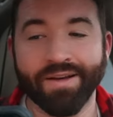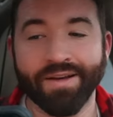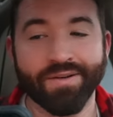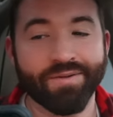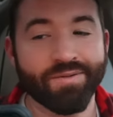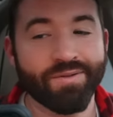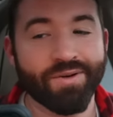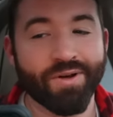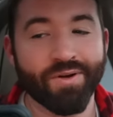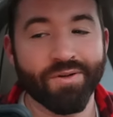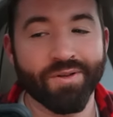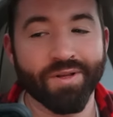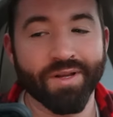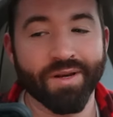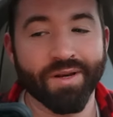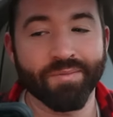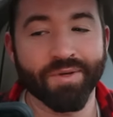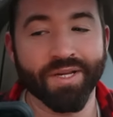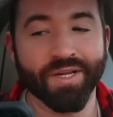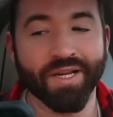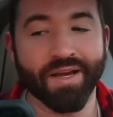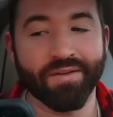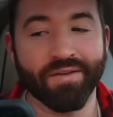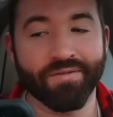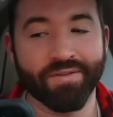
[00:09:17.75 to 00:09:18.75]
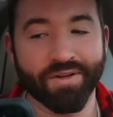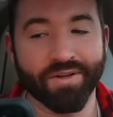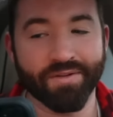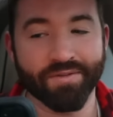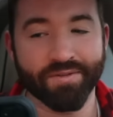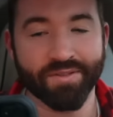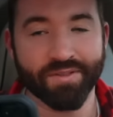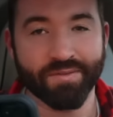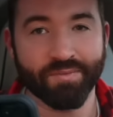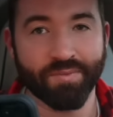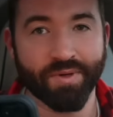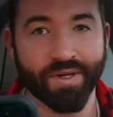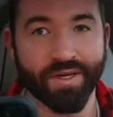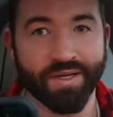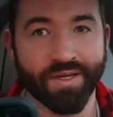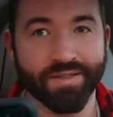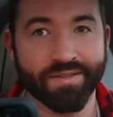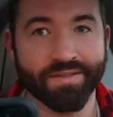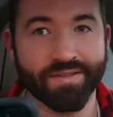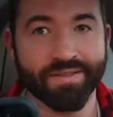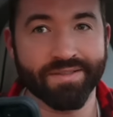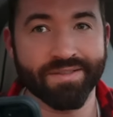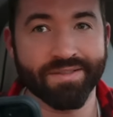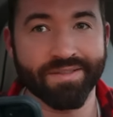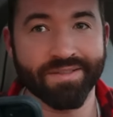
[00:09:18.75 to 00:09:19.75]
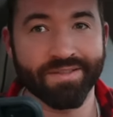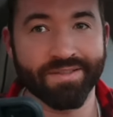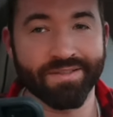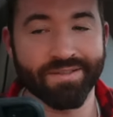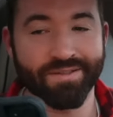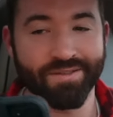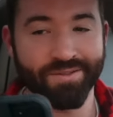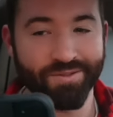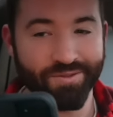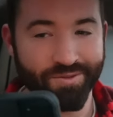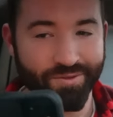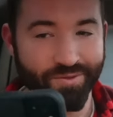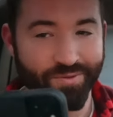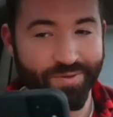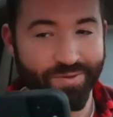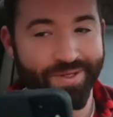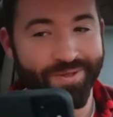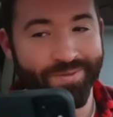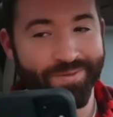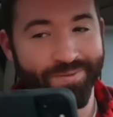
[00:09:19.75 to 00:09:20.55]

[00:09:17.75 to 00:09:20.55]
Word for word: don't know that I'm going to have enough space to screen